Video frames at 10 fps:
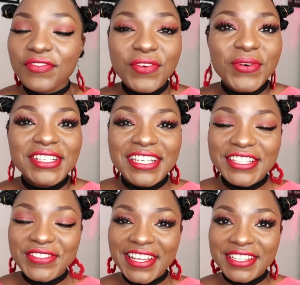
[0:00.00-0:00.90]
you for watching
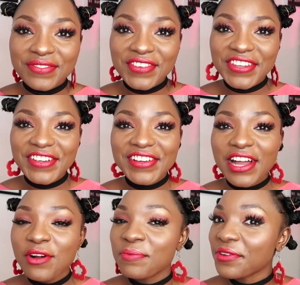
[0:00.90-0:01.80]
today's video. I
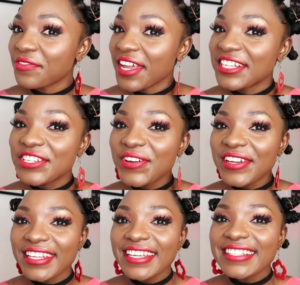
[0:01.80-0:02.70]
hope you've
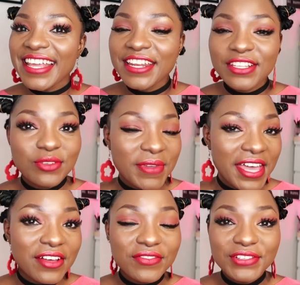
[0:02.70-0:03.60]
enjoyed it and it will be
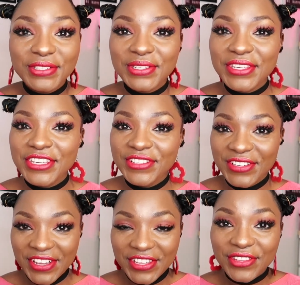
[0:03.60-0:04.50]
helpful to you.
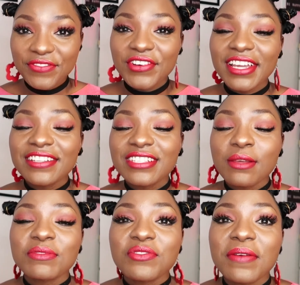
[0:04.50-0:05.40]
Don't forget to
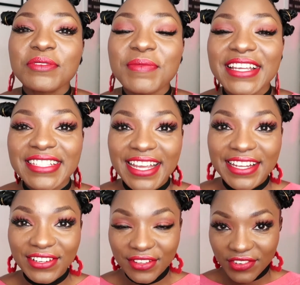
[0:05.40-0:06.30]
subscribe to my
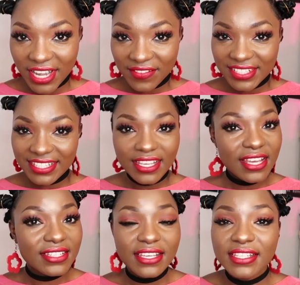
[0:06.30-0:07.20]
channel if you haven't
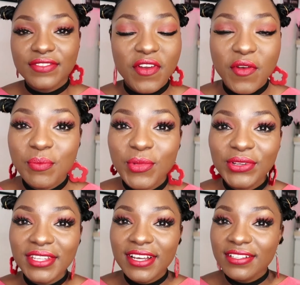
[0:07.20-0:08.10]
yet. It's very
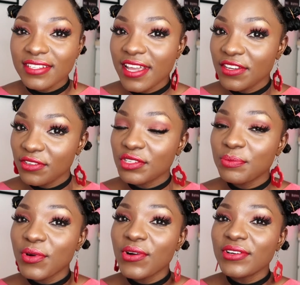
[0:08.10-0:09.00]
important, and your
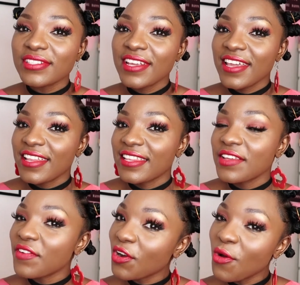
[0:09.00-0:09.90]
support.
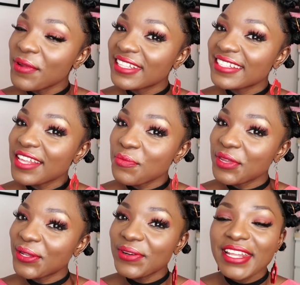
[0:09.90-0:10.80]
Leave a comment down
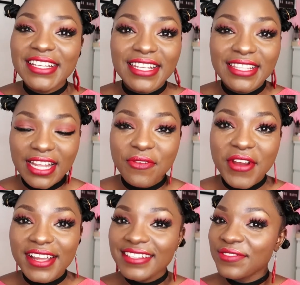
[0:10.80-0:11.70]
below. Let's
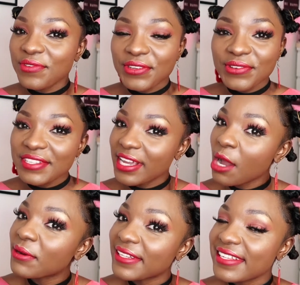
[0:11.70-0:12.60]
interact. What do you think
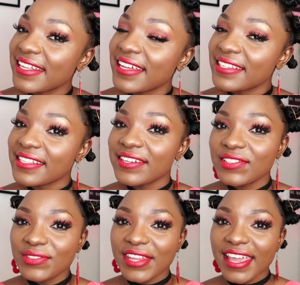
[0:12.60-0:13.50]
about this
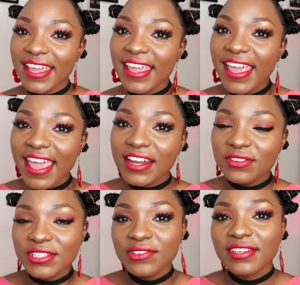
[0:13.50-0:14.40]
hairstyle today? And
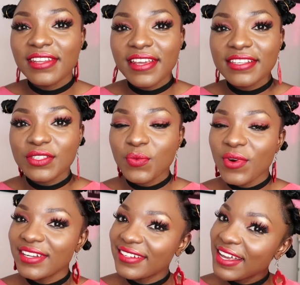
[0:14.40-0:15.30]
I'll see you in the next
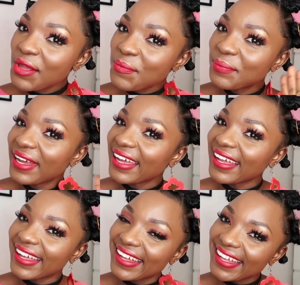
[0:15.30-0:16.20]
one.
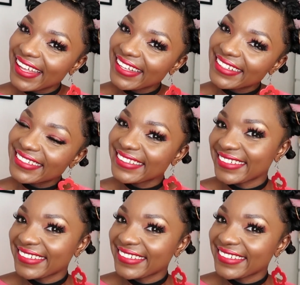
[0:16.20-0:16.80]
Bye.